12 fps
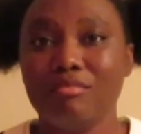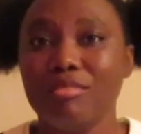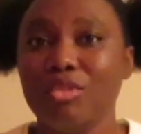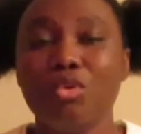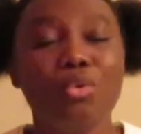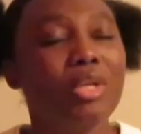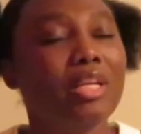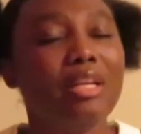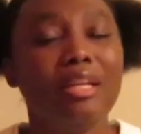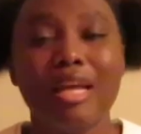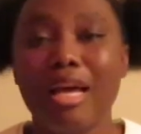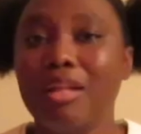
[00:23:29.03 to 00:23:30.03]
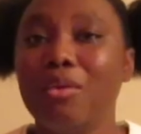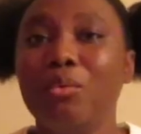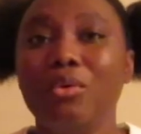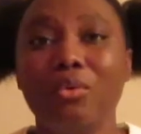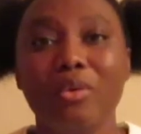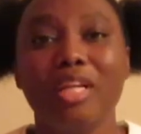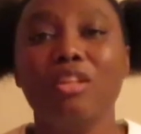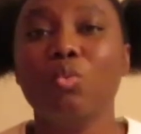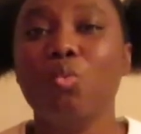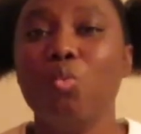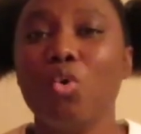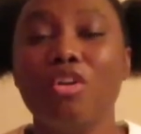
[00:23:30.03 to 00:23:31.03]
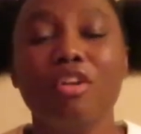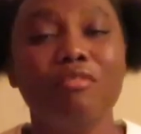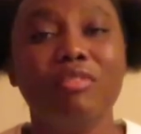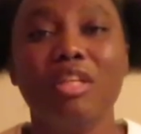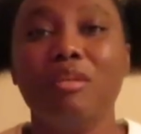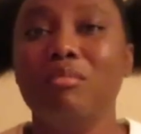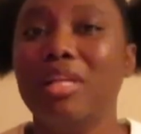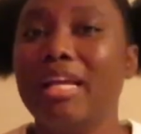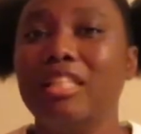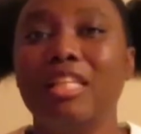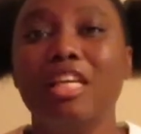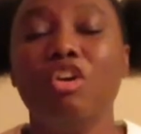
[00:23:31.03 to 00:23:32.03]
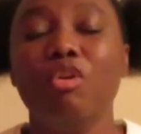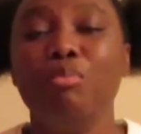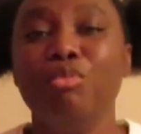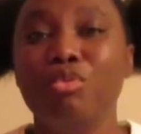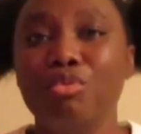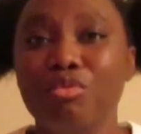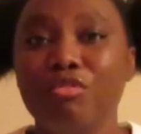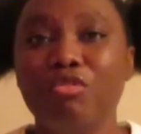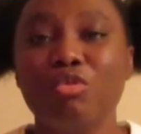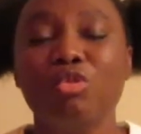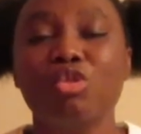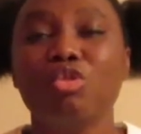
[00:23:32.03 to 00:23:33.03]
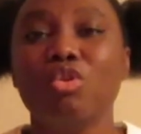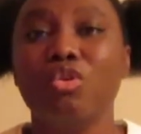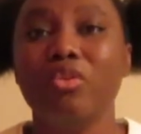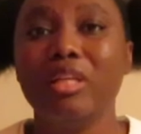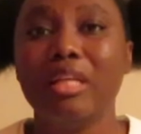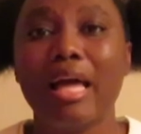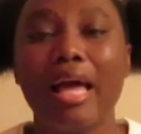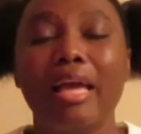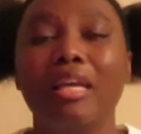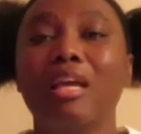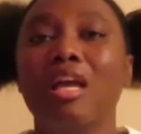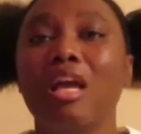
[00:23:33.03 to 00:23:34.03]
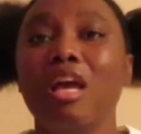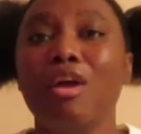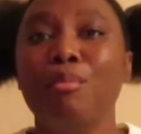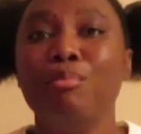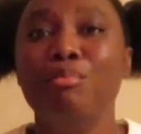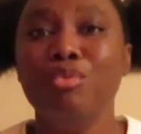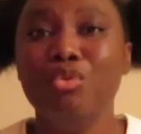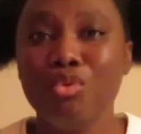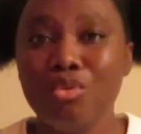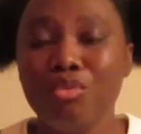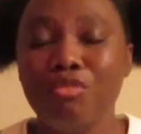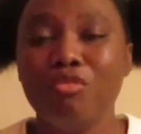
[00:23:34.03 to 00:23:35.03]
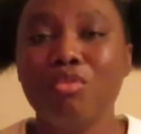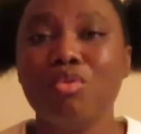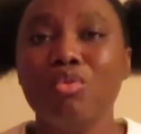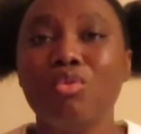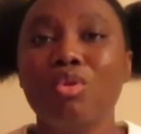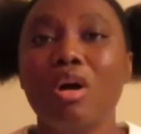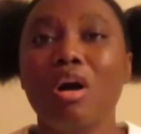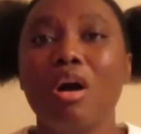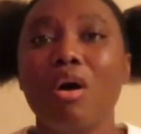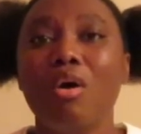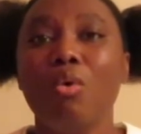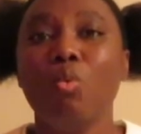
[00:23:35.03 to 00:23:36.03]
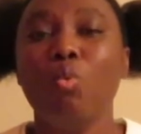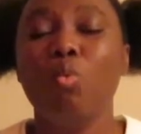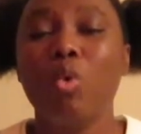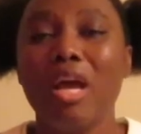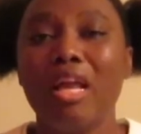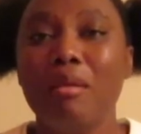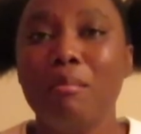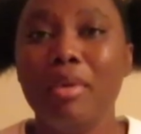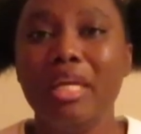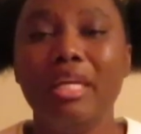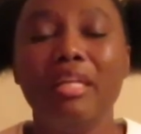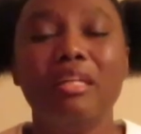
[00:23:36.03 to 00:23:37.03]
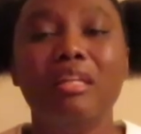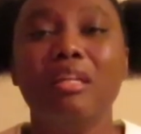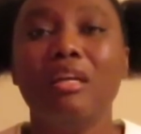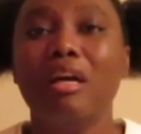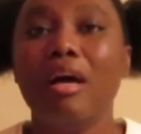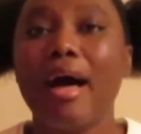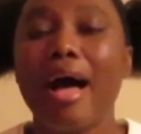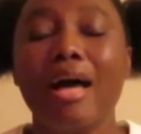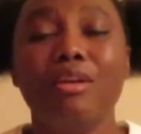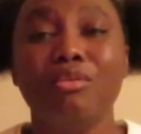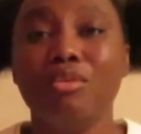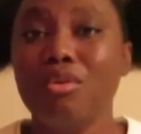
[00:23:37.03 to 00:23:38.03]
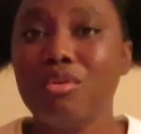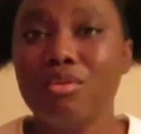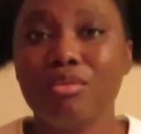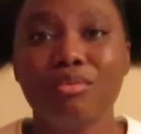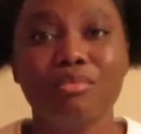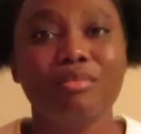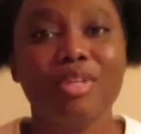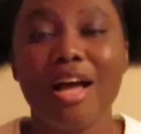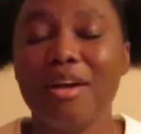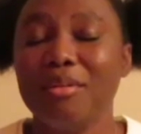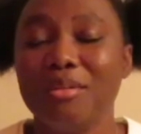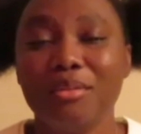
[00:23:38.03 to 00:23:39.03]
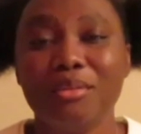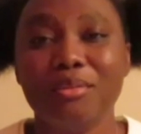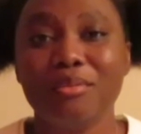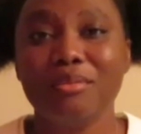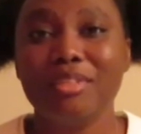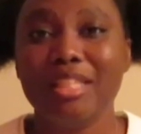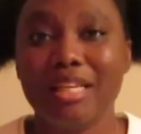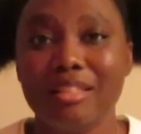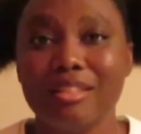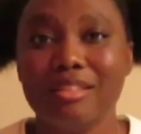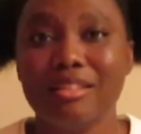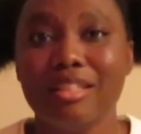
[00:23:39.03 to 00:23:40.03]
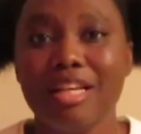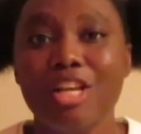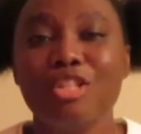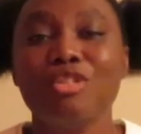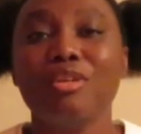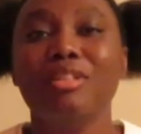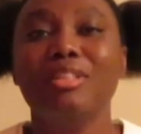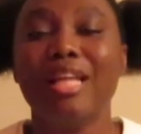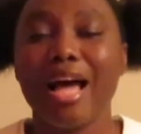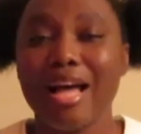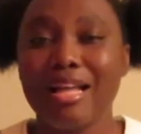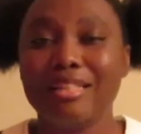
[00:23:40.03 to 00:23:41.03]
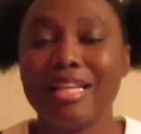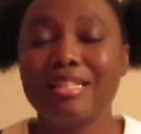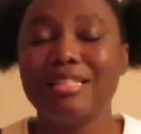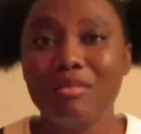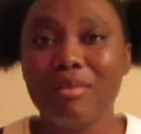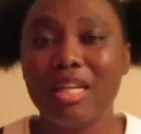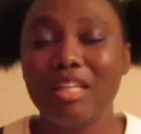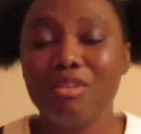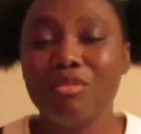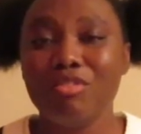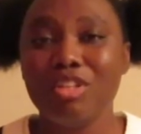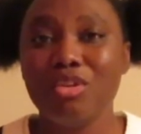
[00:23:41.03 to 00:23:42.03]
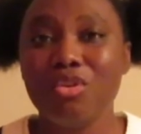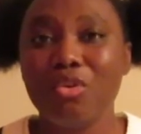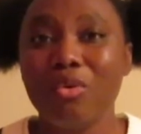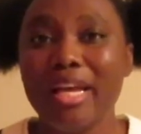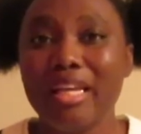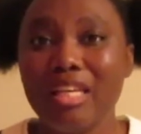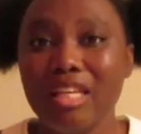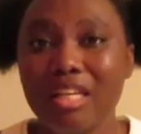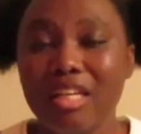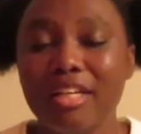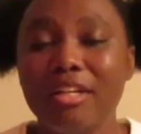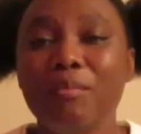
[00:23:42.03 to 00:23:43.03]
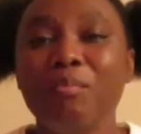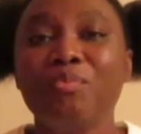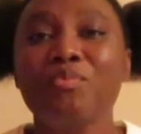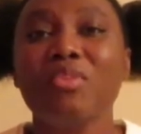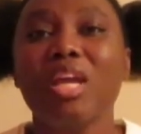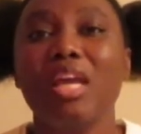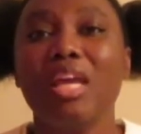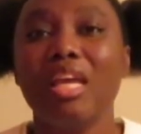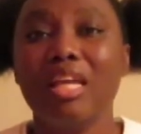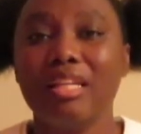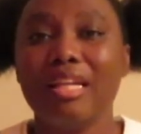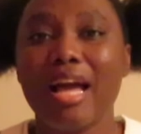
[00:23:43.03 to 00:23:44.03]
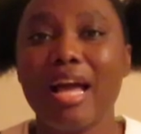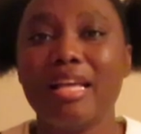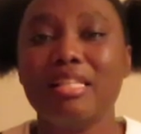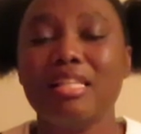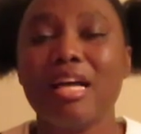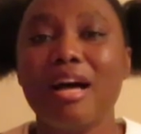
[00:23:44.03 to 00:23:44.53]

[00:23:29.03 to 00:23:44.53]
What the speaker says: you will not regret one of them. Like, they are beautiful storyline, beautiful, well made. I don't know. Yes, so that's my little video right here. And guys,